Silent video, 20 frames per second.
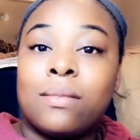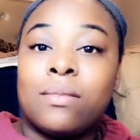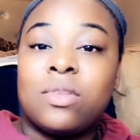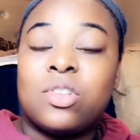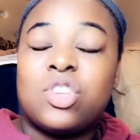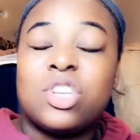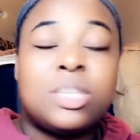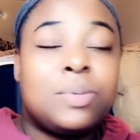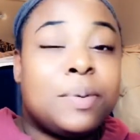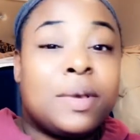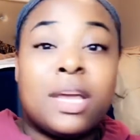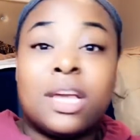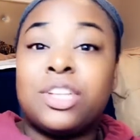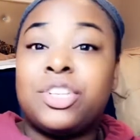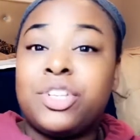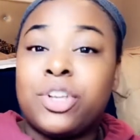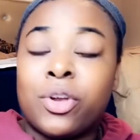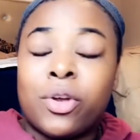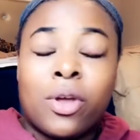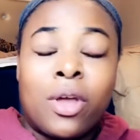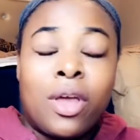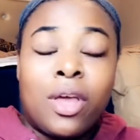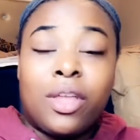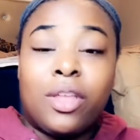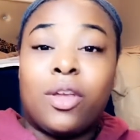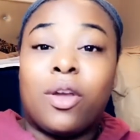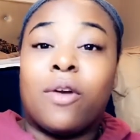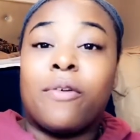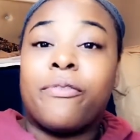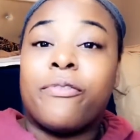Just because you're
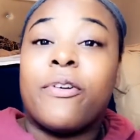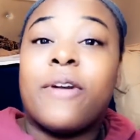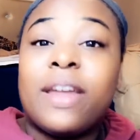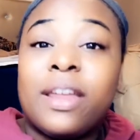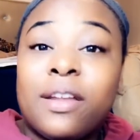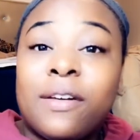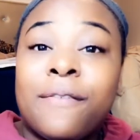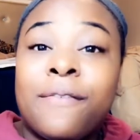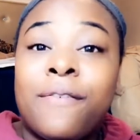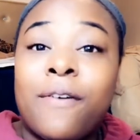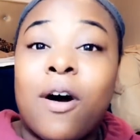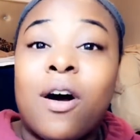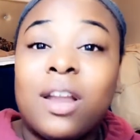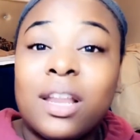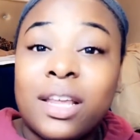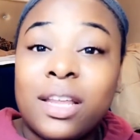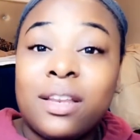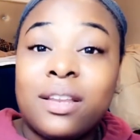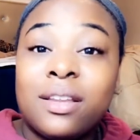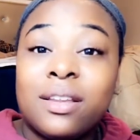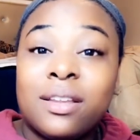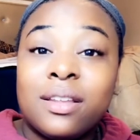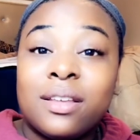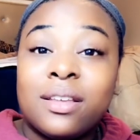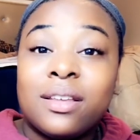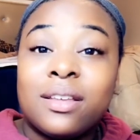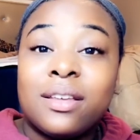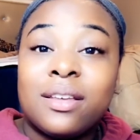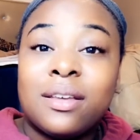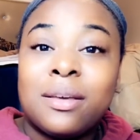afraid of falling?
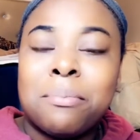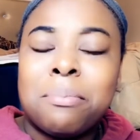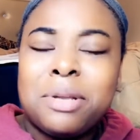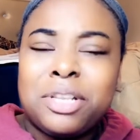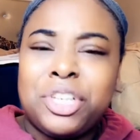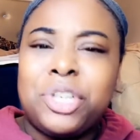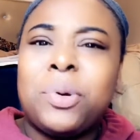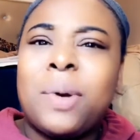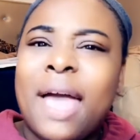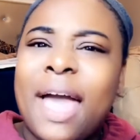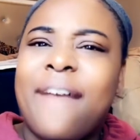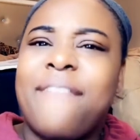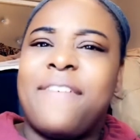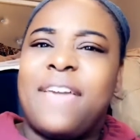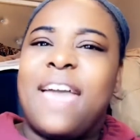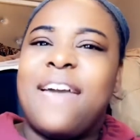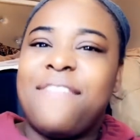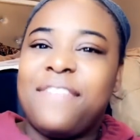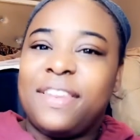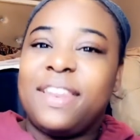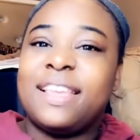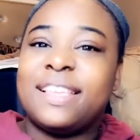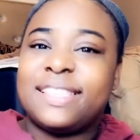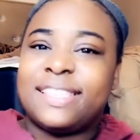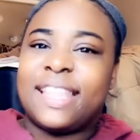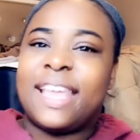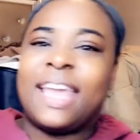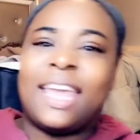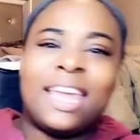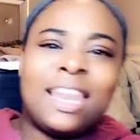But you have evidence
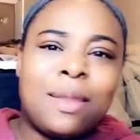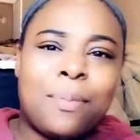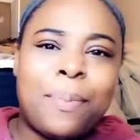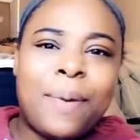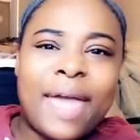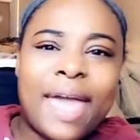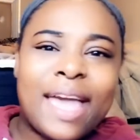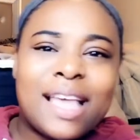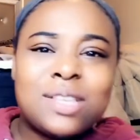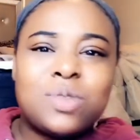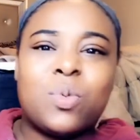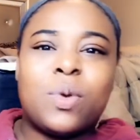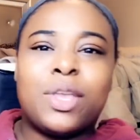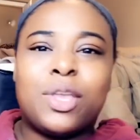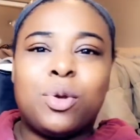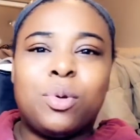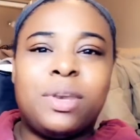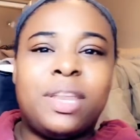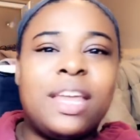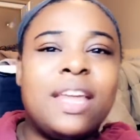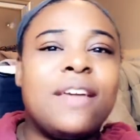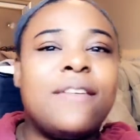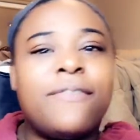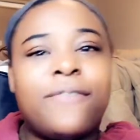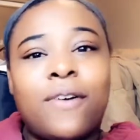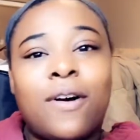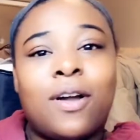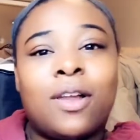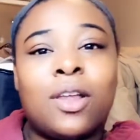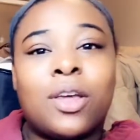that in the past when you did
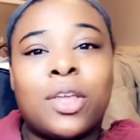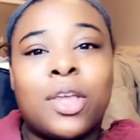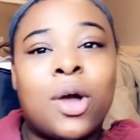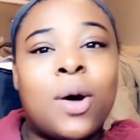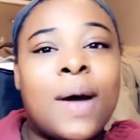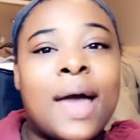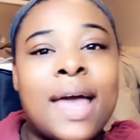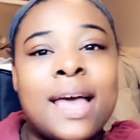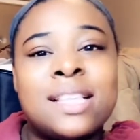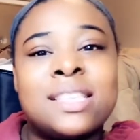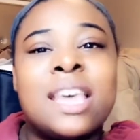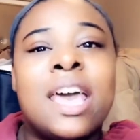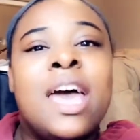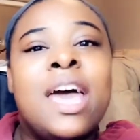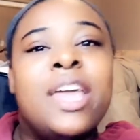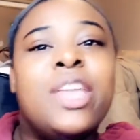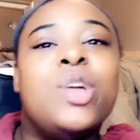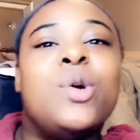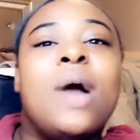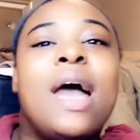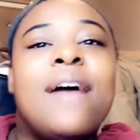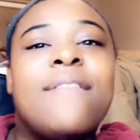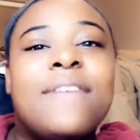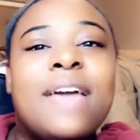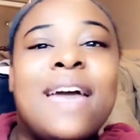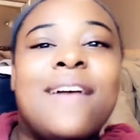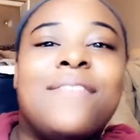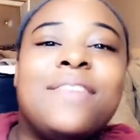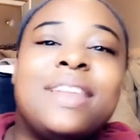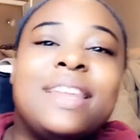fall on your ass, you have
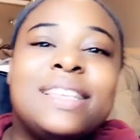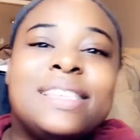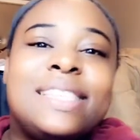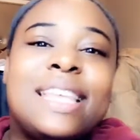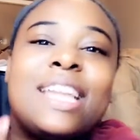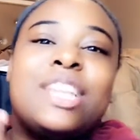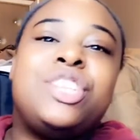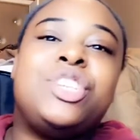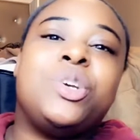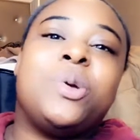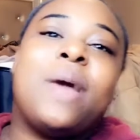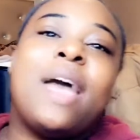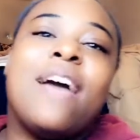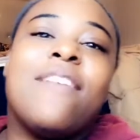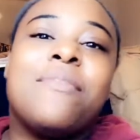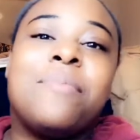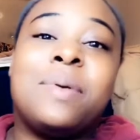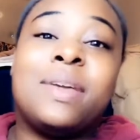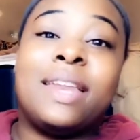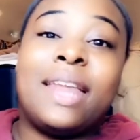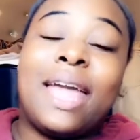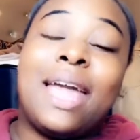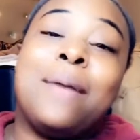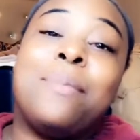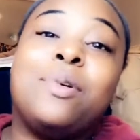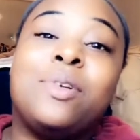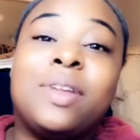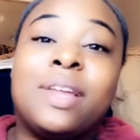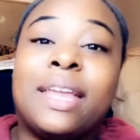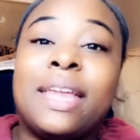evidence that you have been
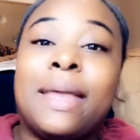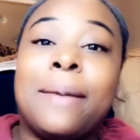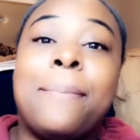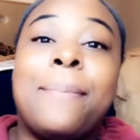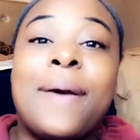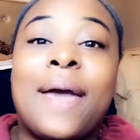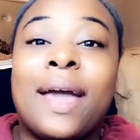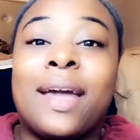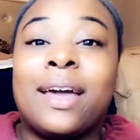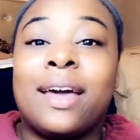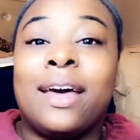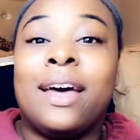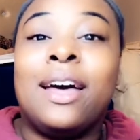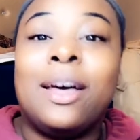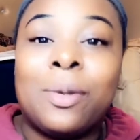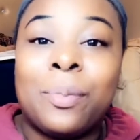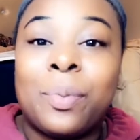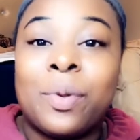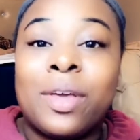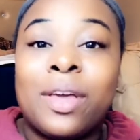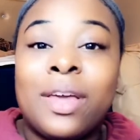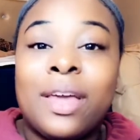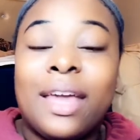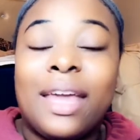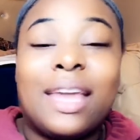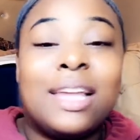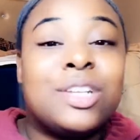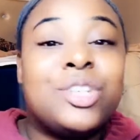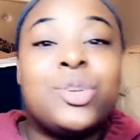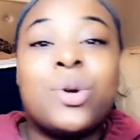able to get back up
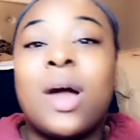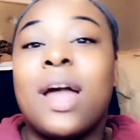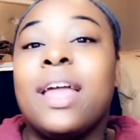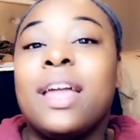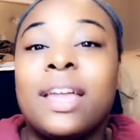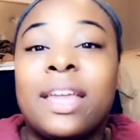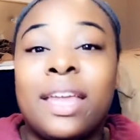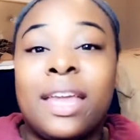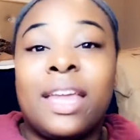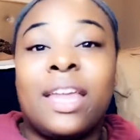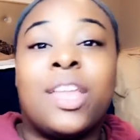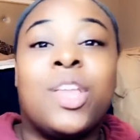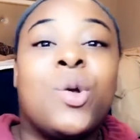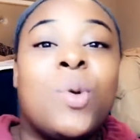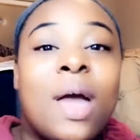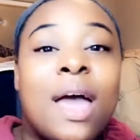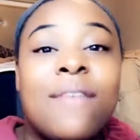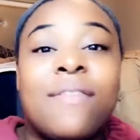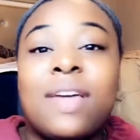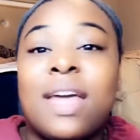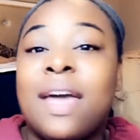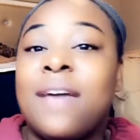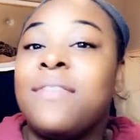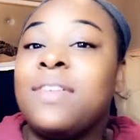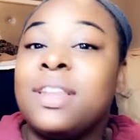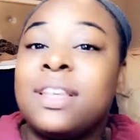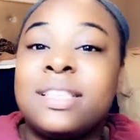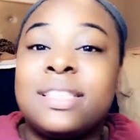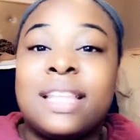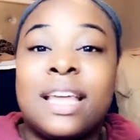and try again. You have
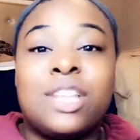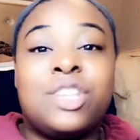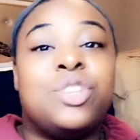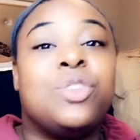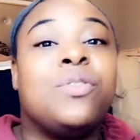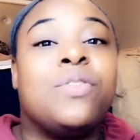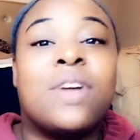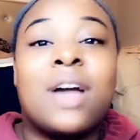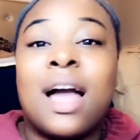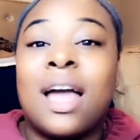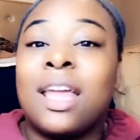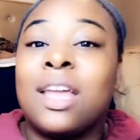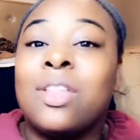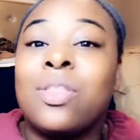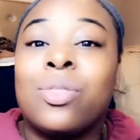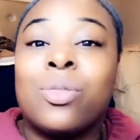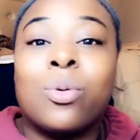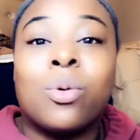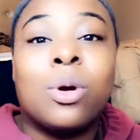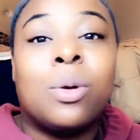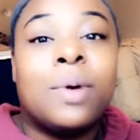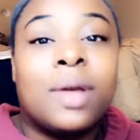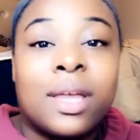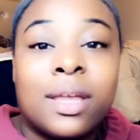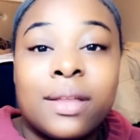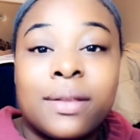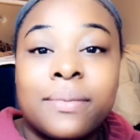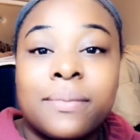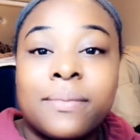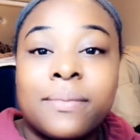evidence that you've gotten through it.